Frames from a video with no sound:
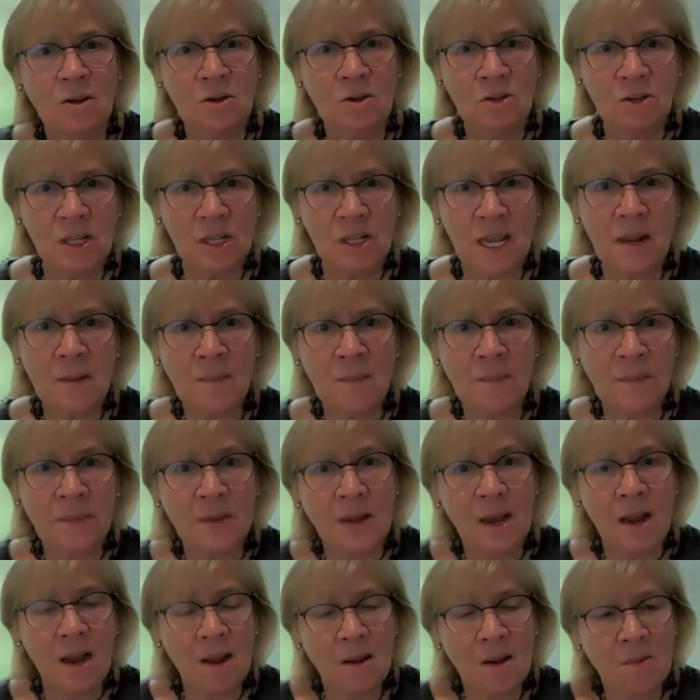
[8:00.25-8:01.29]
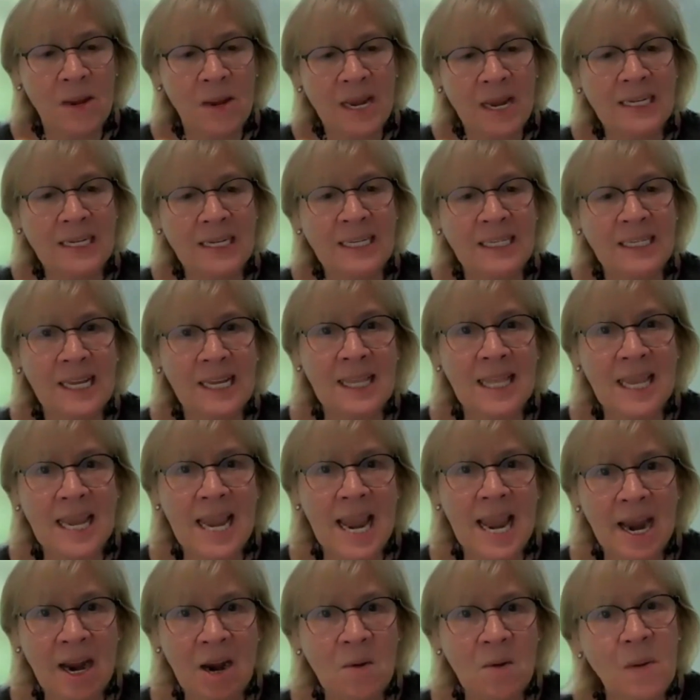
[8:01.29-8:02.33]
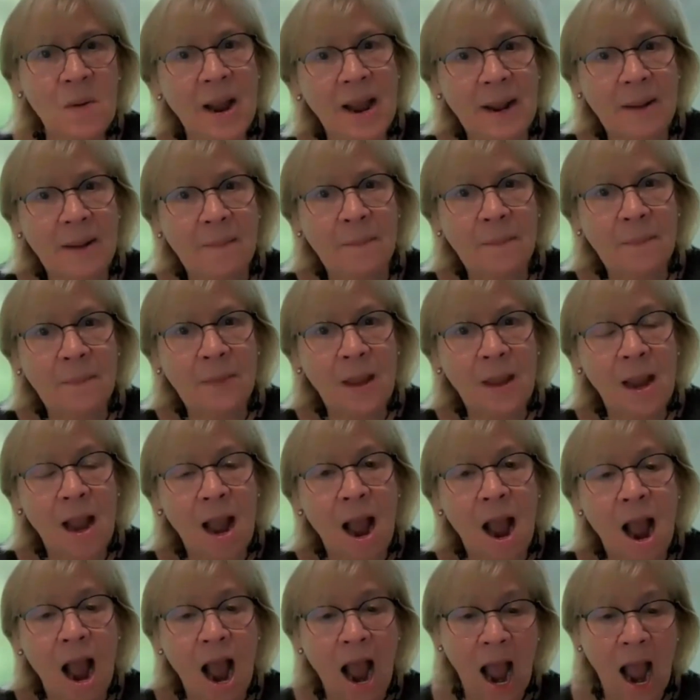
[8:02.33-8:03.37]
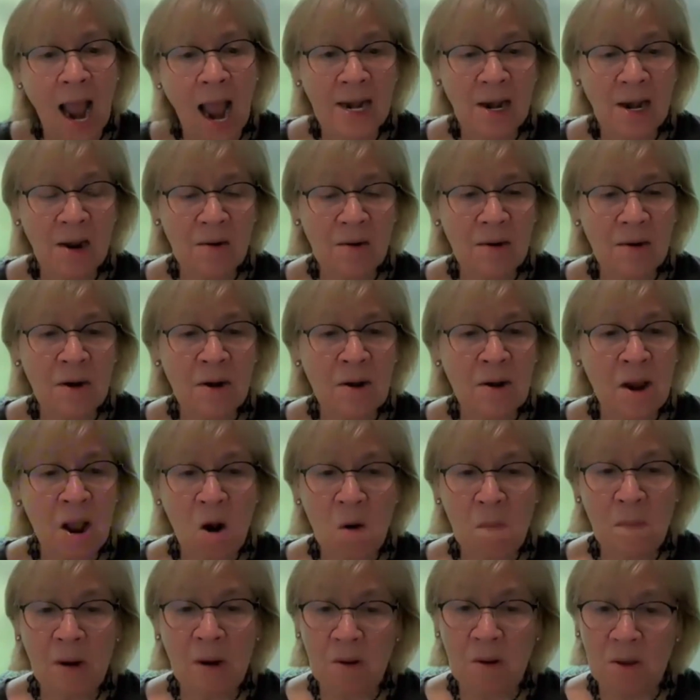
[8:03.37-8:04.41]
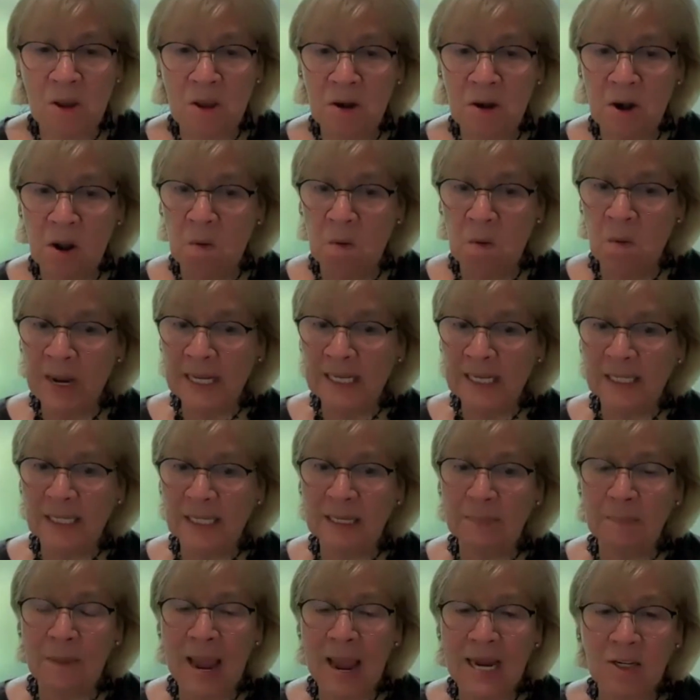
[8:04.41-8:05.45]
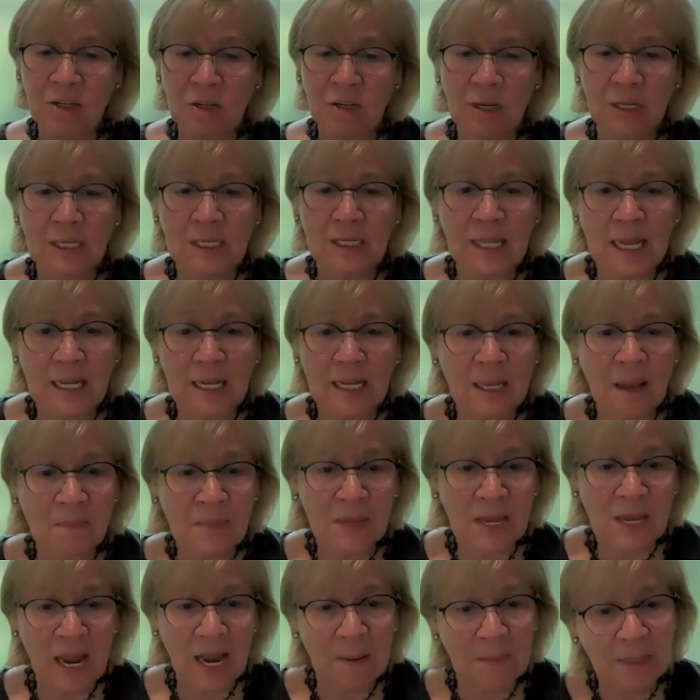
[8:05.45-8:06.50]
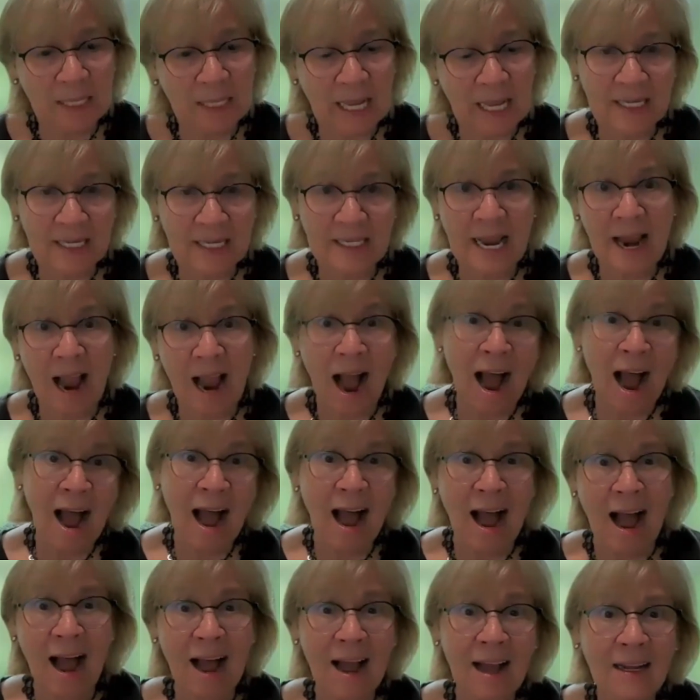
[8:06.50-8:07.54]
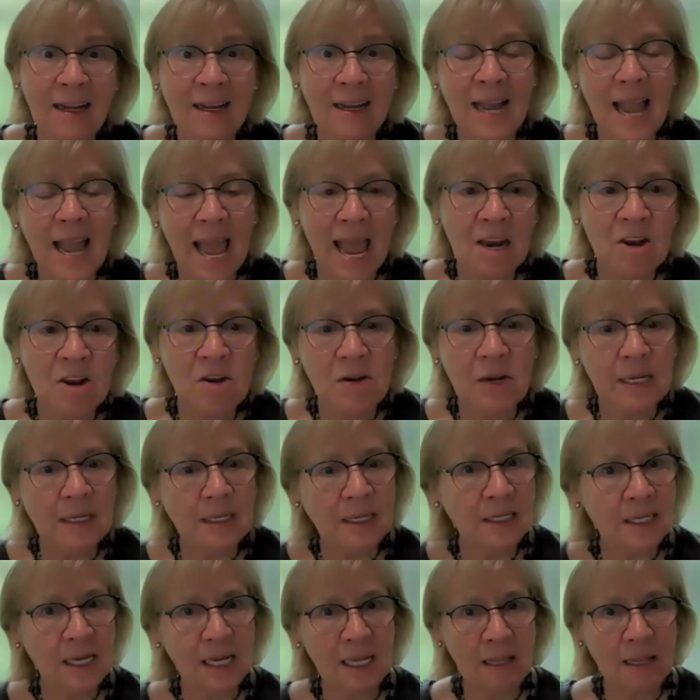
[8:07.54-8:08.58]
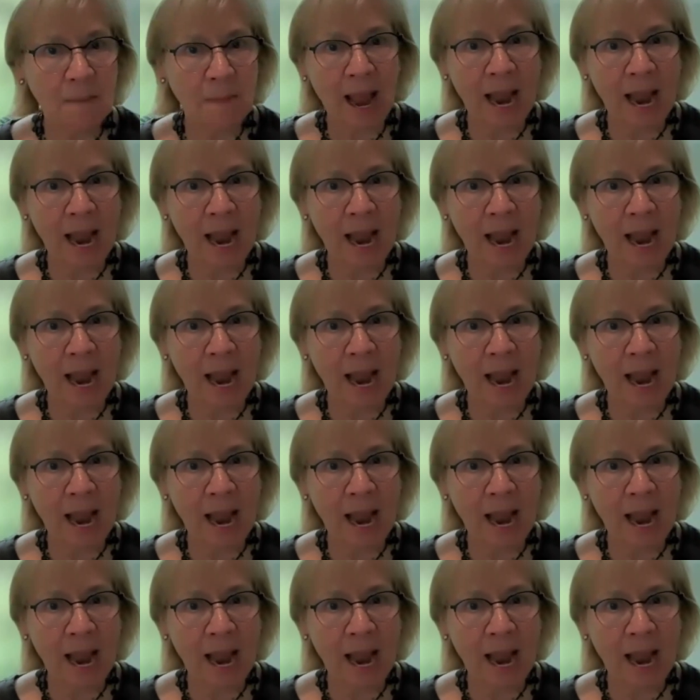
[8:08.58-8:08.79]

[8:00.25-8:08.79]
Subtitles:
Usually we can see the airway. I don't know, but we see patients that sometimes they say ah, and you can see the